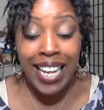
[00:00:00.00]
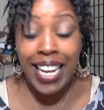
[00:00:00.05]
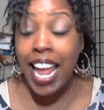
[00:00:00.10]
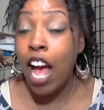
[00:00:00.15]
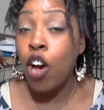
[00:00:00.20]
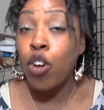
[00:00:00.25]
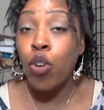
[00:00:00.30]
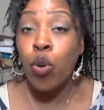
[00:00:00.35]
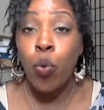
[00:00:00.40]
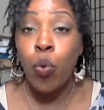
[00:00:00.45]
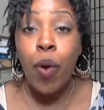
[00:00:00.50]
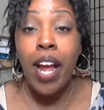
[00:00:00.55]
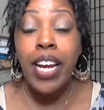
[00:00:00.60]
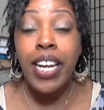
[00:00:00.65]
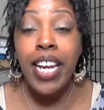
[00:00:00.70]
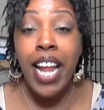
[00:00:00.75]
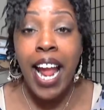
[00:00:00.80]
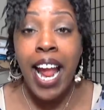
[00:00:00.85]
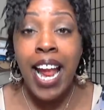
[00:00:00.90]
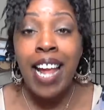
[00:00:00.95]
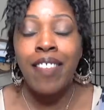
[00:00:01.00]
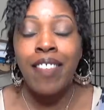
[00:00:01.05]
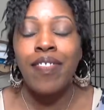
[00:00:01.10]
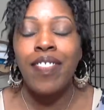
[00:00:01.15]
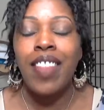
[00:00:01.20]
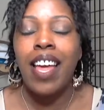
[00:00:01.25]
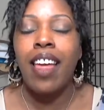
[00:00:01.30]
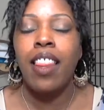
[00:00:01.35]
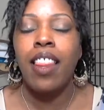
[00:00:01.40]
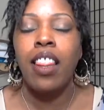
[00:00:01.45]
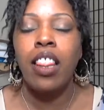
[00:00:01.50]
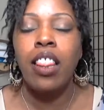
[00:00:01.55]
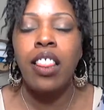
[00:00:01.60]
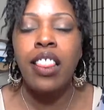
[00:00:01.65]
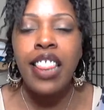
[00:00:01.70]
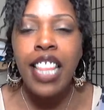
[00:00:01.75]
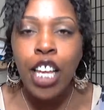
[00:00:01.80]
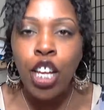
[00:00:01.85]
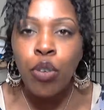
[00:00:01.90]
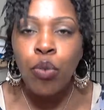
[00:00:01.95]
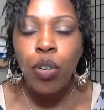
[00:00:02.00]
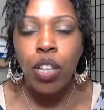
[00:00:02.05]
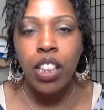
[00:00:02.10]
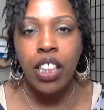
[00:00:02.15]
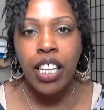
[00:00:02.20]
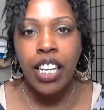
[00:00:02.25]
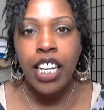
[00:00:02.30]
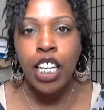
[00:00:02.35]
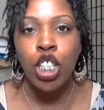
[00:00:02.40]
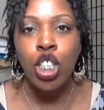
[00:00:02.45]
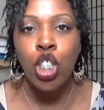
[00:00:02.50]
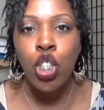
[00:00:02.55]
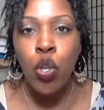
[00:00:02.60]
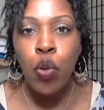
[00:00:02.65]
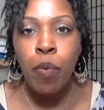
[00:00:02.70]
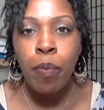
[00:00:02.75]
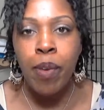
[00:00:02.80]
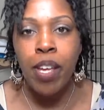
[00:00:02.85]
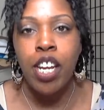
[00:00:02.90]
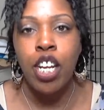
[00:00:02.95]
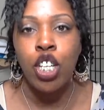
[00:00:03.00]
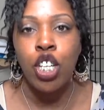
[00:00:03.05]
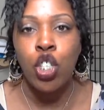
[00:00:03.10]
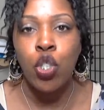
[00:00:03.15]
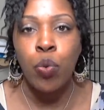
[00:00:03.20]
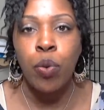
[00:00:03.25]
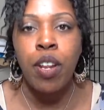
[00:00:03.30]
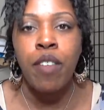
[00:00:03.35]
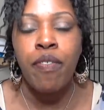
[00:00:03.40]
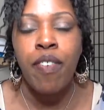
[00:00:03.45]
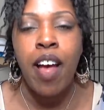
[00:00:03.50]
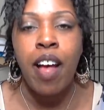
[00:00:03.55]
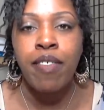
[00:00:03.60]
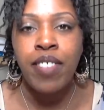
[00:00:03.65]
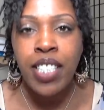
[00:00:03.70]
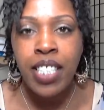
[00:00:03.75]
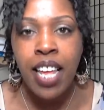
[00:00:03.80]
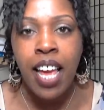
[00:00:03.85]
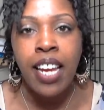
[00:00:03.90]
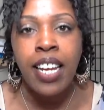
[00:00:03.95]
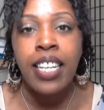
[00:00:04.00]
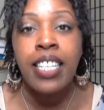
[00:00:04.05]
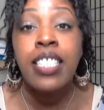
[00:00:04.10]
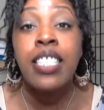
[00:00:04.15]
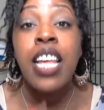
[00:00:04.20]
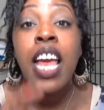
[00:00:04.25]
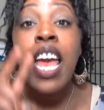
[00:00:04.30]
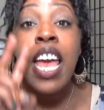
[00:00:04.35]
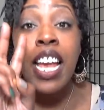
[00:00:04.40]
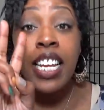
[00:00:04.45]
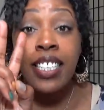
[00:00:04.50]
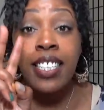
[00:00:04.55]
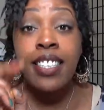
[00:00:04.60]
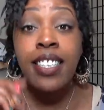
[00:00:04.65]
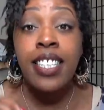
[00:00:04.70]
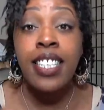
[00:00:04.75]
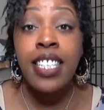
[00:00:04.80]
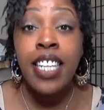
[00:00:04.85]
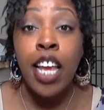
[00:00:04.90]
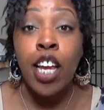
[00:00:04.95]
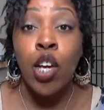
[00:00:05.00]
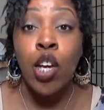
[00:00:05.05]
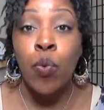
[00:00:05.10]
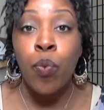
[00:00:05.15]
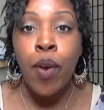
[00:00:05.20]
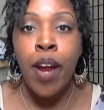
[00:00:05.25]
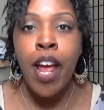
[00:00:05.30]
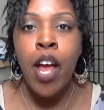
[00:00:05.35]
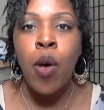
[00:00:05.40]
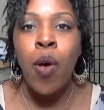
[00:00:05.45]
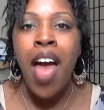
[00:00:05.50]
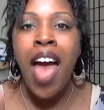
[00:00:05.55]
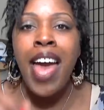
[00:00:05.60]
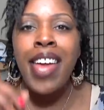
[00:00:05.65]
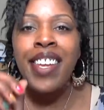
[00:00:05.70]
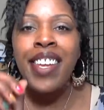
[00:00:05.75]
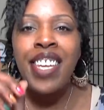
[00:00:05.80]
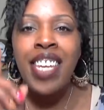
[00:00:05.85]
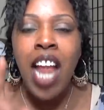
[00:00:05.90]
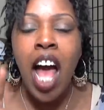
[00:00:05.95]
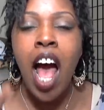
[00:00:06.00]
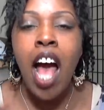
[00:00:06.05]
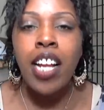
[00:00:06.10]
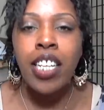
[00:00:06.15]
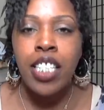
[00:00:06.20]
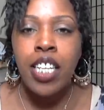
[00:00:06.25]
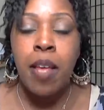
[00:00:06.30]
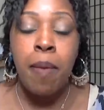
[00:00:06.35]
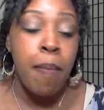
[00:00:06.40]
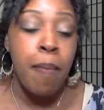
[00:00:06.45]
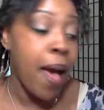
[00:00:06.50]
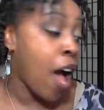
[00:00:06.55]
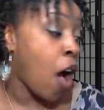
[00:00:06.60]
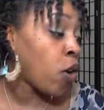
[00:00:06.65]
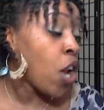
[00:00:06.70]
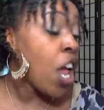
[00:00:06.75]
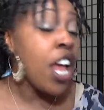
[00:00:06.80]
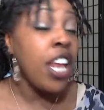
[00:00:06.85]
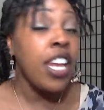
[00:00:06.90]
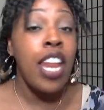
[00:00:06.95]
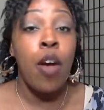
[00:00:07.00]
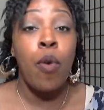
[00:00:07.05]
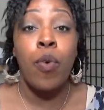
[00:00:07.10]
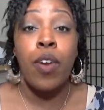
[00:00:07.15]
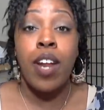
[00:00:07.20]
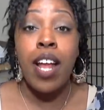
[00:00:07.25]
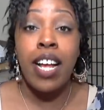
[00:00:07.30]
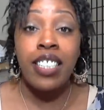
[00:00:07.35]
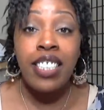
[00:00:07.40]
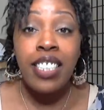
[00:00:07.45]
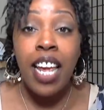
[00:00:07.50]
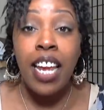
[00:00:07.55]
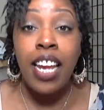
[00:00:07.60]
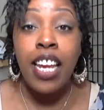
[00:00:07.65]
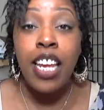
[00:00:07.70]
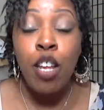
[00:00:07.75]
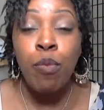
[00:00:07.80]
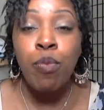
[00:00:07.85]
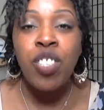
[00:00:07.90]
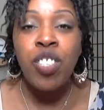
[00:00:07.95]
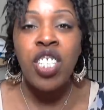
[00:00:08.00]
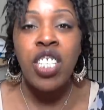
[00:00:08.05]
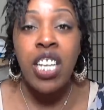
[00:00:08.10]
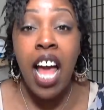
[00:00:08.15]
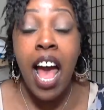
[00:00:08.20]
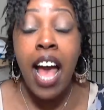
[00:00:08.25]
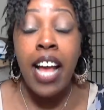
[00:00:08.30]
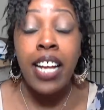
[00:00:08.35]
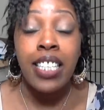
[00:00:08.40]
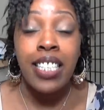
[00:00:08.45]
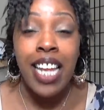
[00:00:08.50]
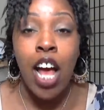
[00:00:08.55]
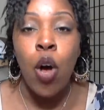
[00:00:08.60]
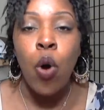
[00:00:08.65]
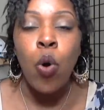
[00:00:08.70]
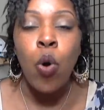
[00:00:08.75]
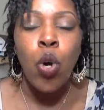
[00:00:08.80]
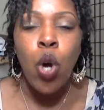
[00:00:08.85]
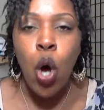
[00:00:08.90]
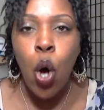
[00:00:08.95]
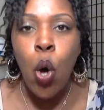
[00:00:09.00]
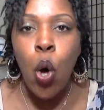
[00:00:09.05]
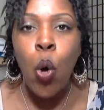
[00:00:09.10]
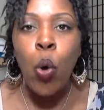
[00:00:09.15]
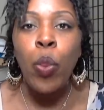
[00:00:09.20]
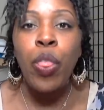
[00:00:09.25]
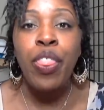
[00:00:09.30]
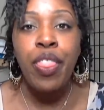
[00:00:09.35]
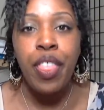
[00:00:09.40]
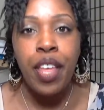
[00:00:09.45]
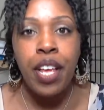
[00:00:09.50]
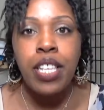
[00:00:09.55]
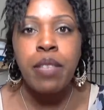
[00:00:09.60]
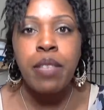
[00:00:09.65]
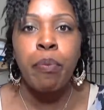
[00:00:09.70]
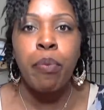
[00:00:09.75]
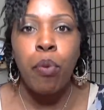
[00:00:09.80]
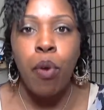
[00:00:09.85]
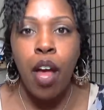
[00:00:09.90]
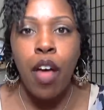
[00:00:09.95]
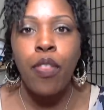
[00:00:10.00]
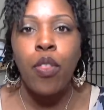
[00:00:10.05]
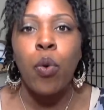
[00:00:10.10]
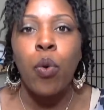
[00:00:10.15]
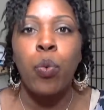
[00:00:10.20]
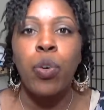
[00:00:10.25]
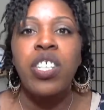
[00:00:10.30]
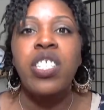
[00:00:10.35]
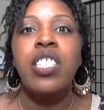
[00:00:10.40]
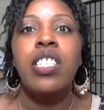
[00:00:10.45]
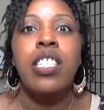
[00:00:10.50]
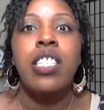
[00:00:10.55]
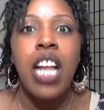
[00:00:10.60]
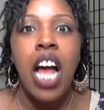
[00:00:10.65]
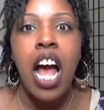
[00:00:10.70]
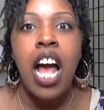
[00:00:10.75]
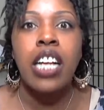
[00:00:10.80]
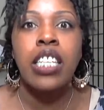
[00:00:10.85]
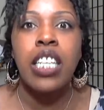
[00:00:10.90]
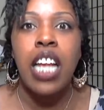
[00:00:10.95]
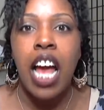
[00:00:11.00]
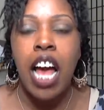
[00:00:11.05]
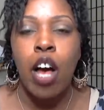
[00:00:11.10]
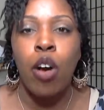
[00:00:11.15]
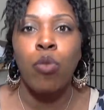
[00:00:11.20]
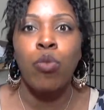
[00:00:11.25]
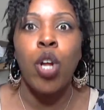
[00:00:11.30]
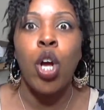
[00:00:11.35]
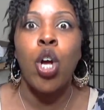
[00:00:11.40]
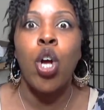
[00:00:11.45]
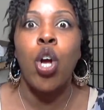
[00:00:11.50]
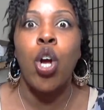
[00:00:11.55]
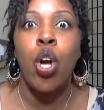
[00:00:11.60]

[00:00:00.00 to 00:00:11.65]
counter right hand that literally 2 minutes, 25 seconds into the second round, knocked him out. Now, when I say he was knocked out cold, this brother was knocked out